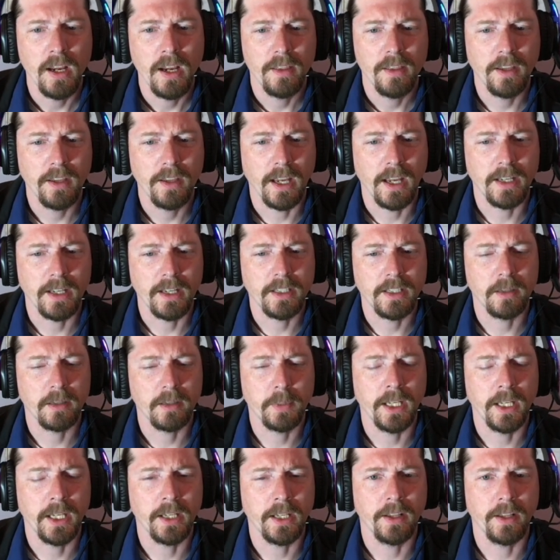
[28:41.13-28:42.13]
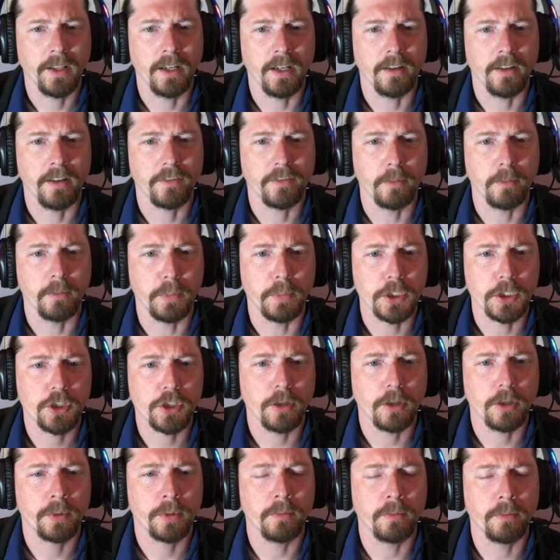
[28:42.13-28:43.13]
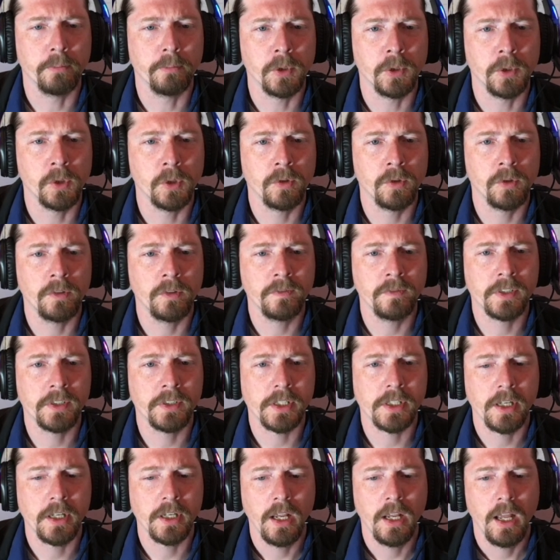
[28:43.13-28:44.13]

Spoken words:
The idea being that if the bishop moves